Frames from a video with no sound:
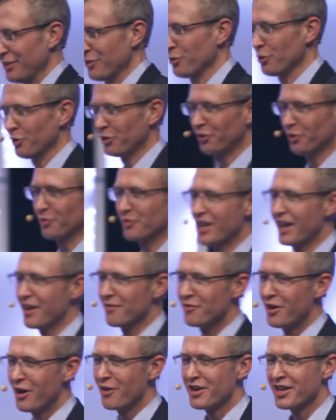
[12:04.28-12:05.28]
Awesome. Yeah,
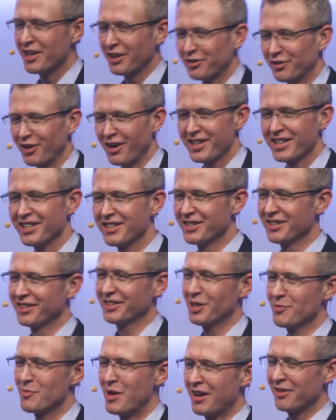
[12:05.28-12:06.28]
very excited
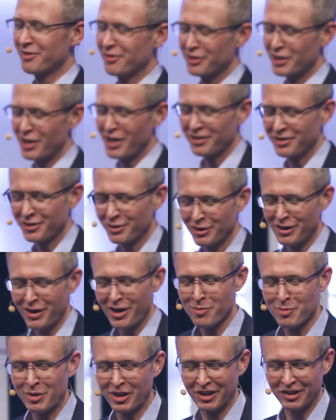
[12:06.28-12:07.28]
about Legato
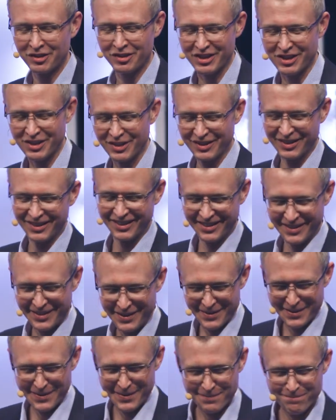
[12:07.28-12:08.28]
reliability.
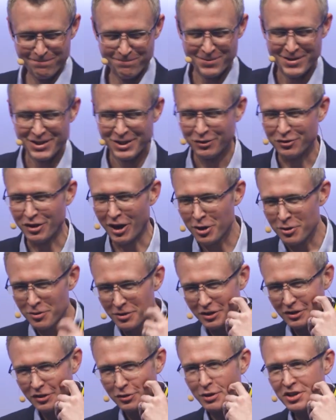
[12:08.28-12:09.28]
So
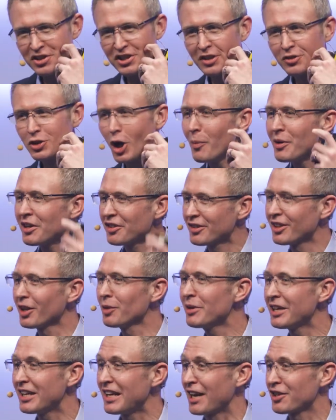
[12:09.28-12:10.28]
switching topics a little
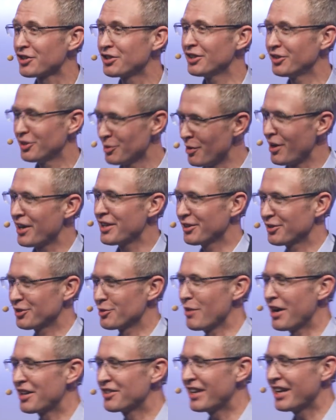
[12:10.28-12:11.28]
bit, actually, to my, to
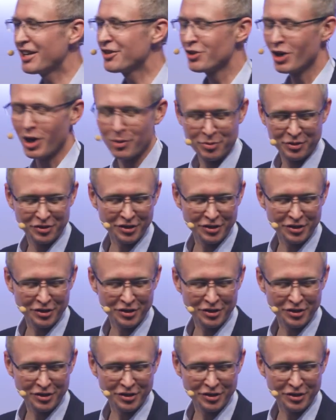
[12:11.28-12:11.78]
my day job,